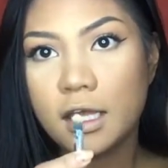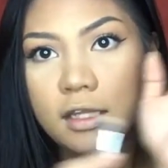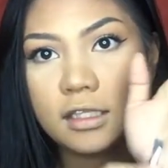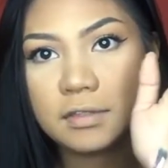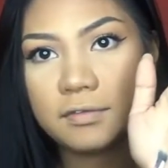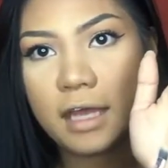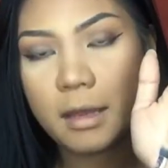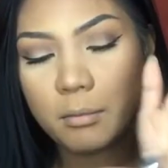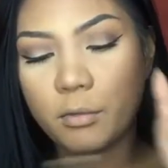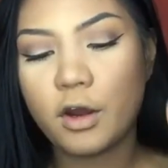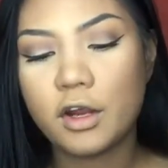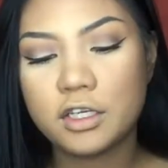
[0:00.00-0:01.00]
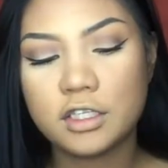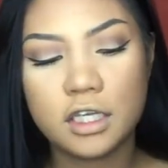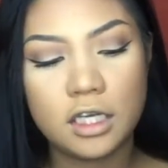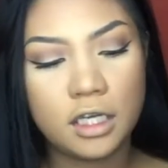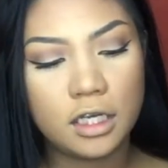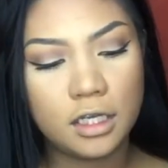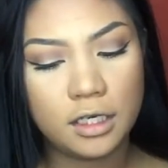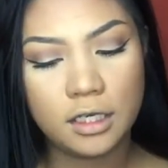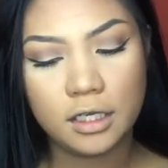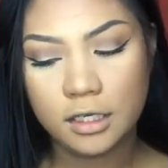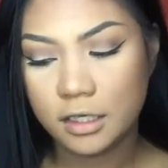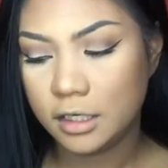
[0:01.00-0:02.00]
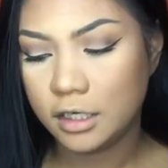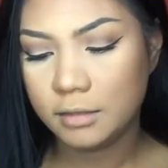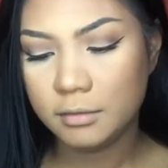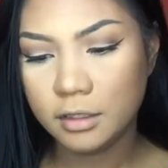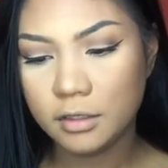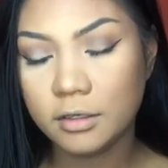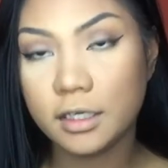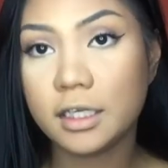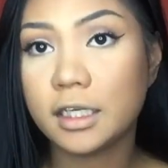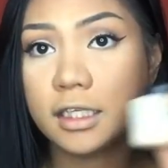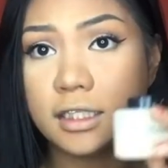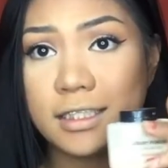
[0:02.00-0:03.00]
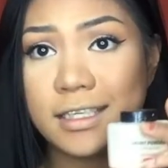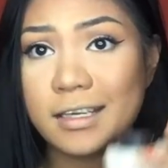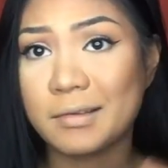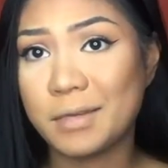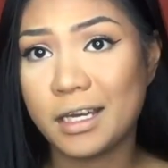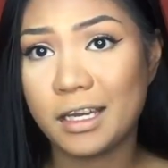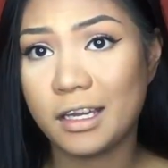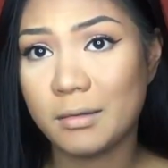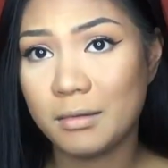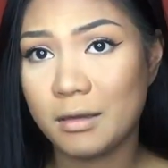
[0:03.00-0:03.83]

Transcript: This flat brush, and I'm gonna go ahead and take my